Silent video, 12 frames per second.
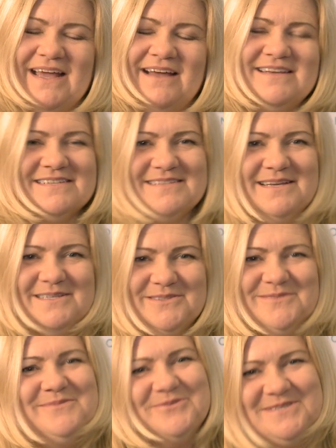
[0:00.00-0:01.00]
I decided
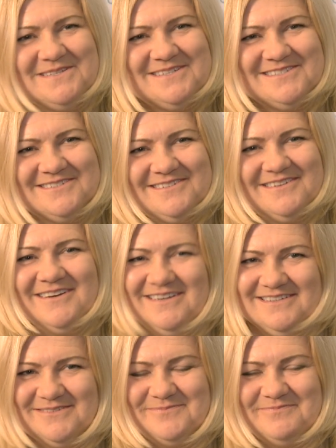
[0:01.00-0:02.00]
to be researcher
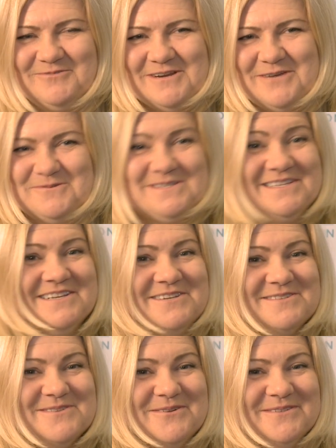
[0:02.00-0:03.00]
um, when I was 10
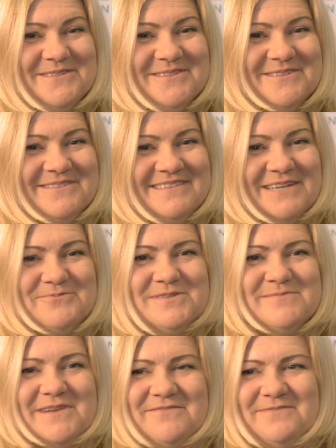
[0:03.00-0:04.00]
years old. That
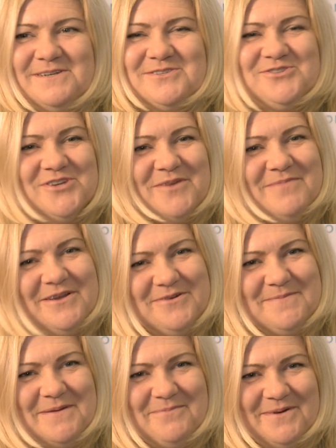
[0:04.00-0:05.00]
was my first job I
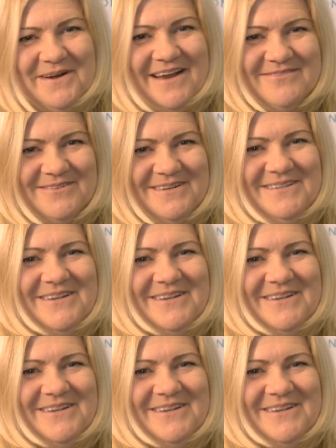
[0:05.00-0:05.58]
remember ever.